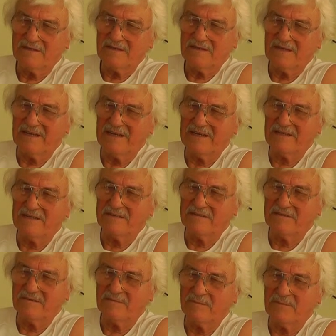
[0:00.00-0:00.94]

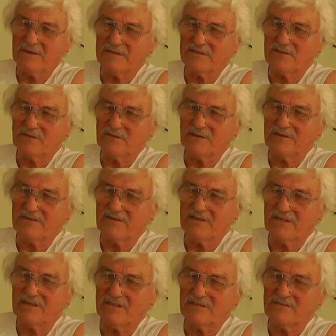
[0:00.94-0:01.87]
land about
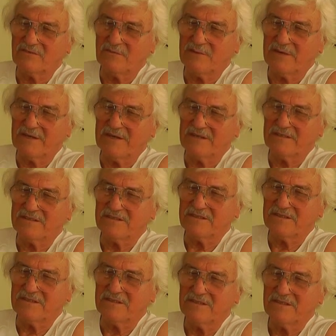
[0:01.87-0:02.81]
200 yards from the
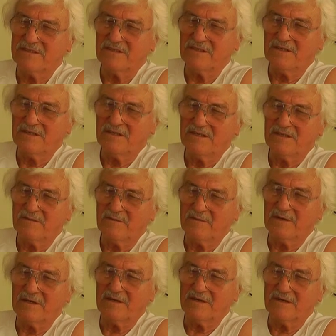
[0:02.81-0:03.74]
house.
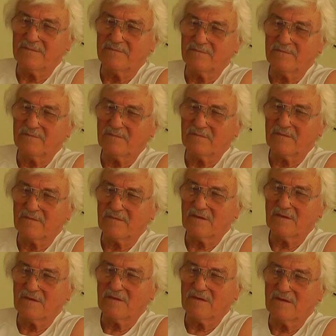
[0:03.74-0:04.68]
We had a
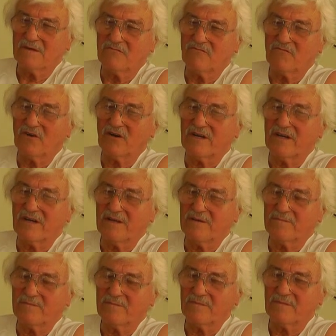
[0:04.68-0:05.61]

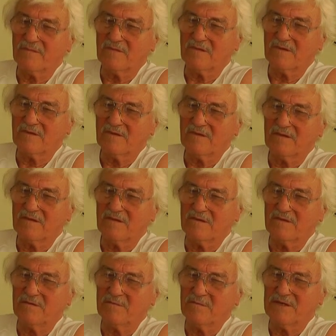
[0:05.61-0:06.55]
rocket,
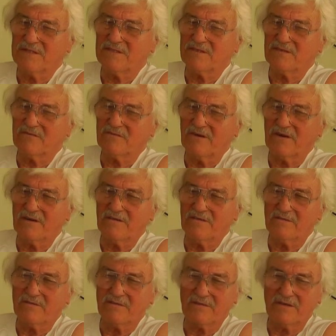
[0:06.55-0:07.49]
a massive
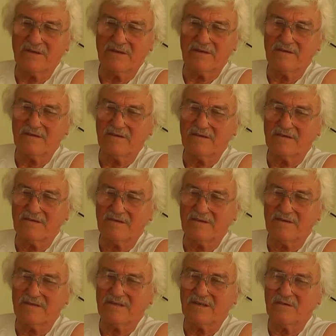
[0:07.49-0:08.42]
great thing.
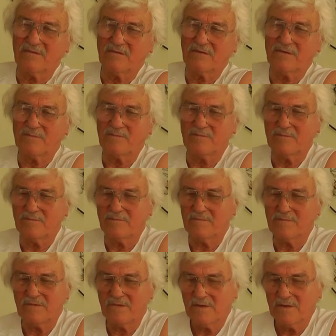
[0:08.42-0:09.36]
I don't know
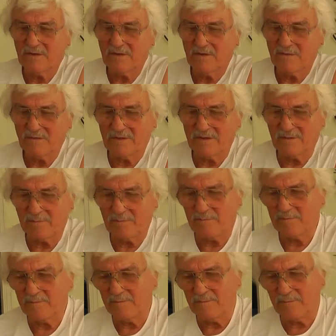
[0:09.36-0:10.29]
where the
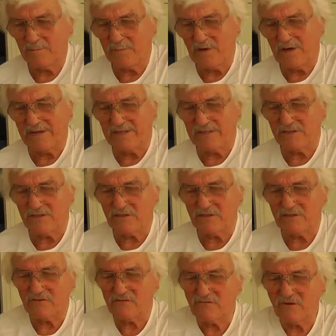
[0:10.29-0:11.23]
planes
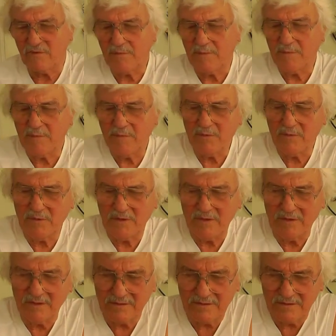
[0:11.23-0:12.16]
used to drop them or
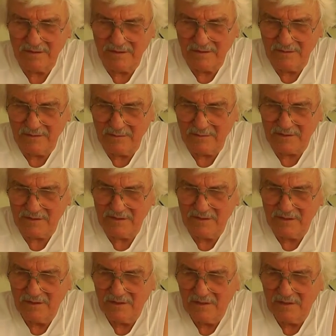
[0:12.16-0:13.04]
what. It was